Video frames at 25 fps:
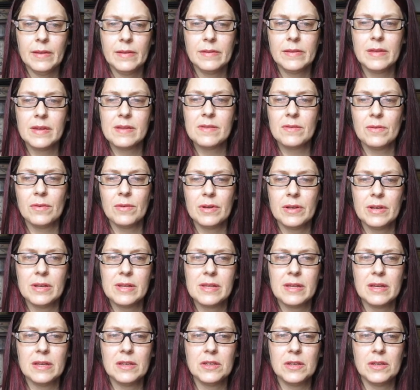This
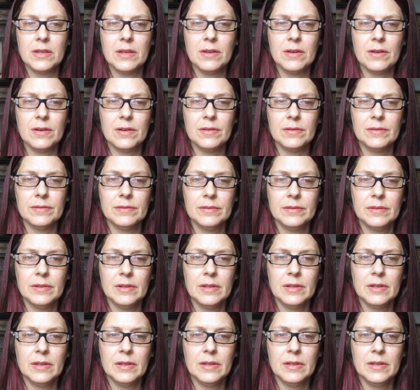organization here,
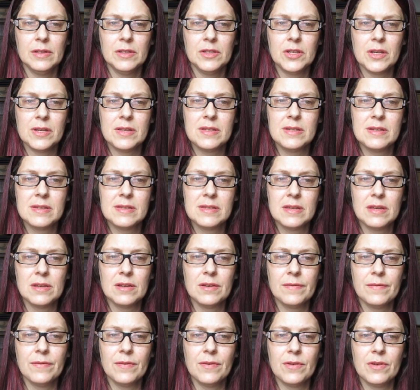Justice
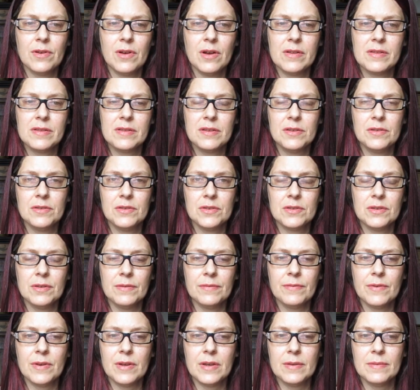Center for Constitutional
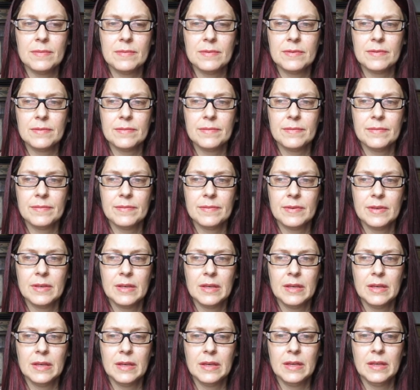Freedoms.
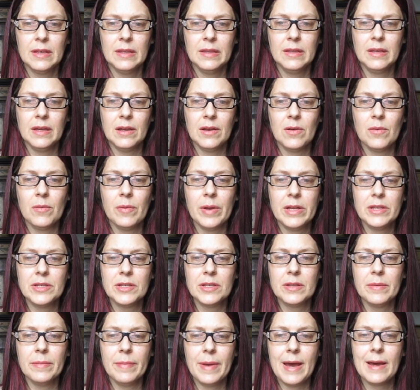They are
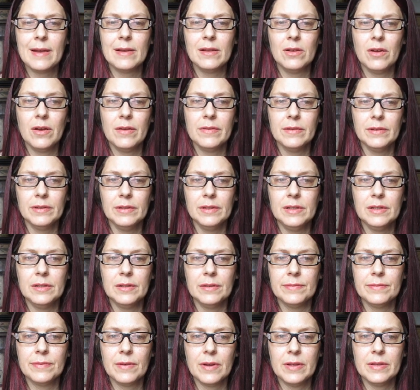waging the battle on the
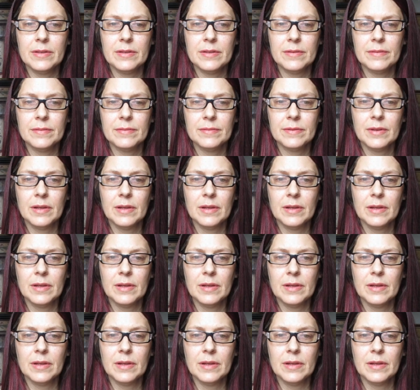legal front.